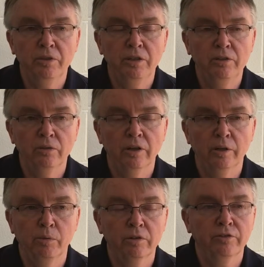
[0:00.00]
We do a lot
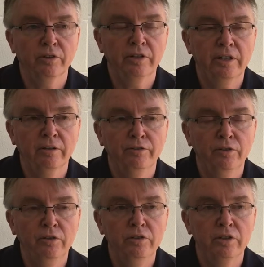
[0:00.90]
of work for Care
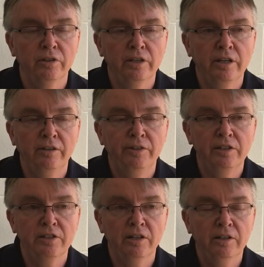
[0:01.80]
Foods on the AV
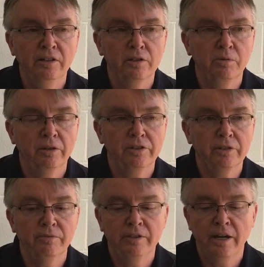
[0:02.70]
side, as well as
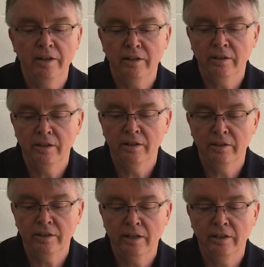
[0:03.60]
some data
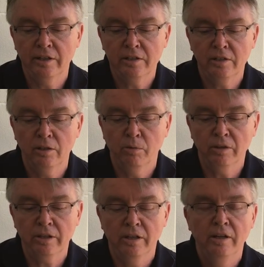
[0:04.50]
and KDS
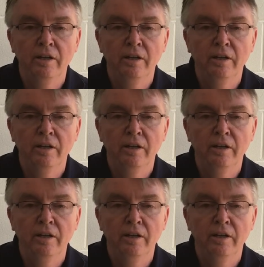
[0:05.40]
work.